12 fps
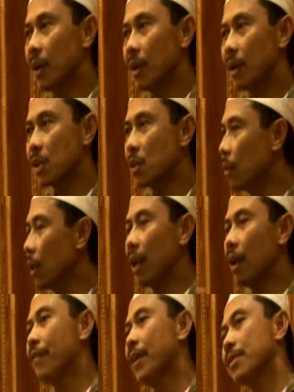Rasulullah
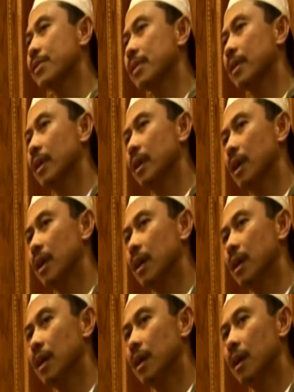loved us
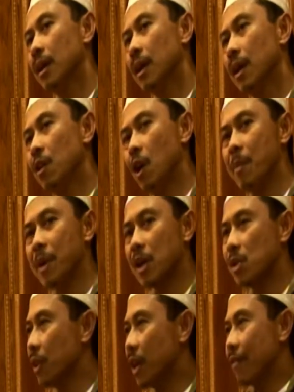not
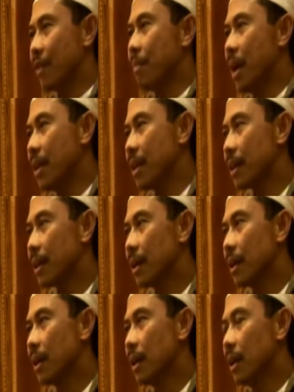because we gave Him money.
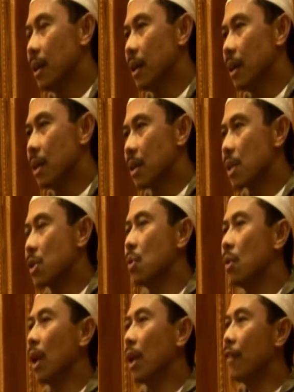
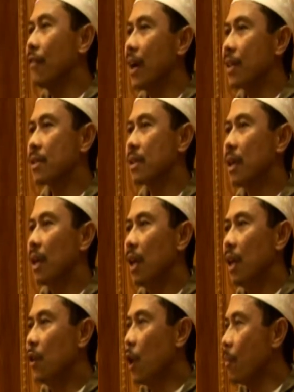Rasulullah loved us
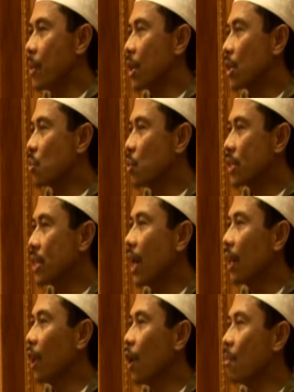not because we say,
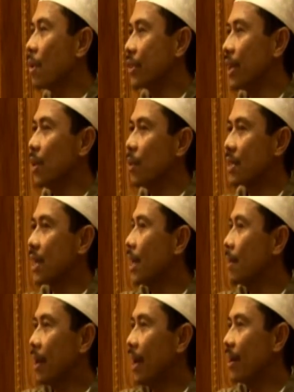Allahumma salli wa
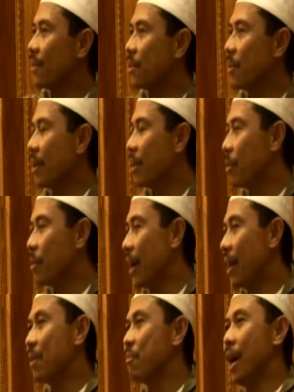sallim
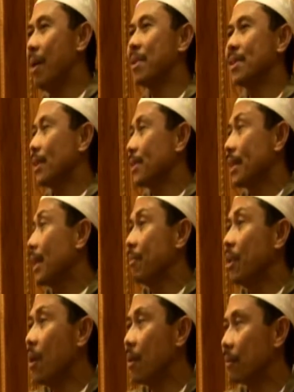ala Muhammad sallallahu sallam.
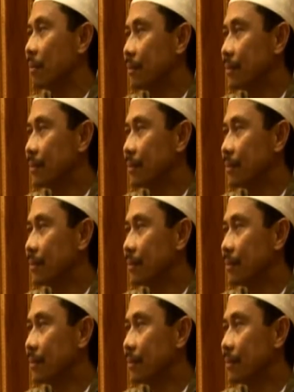No.